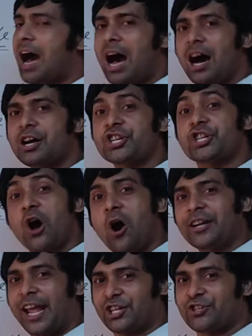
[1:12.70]
a
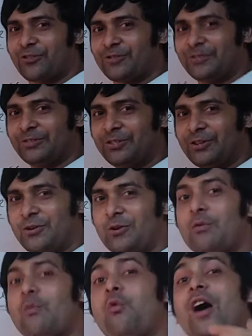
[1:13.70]
short action.
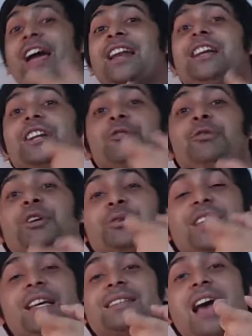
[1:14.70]
When
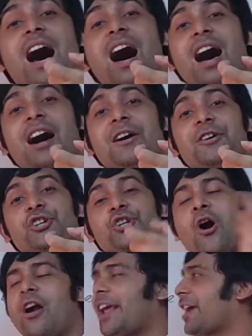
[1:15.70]
introduces a
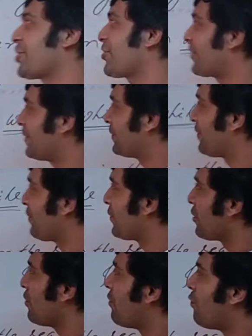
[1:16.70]
short action.
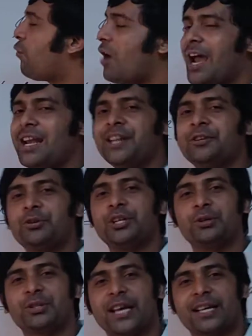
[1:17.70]
While
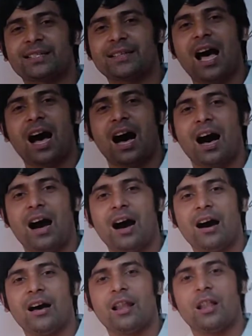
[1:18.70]
introduces
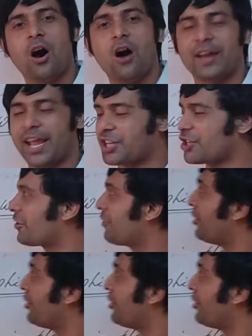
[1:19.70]
a long action.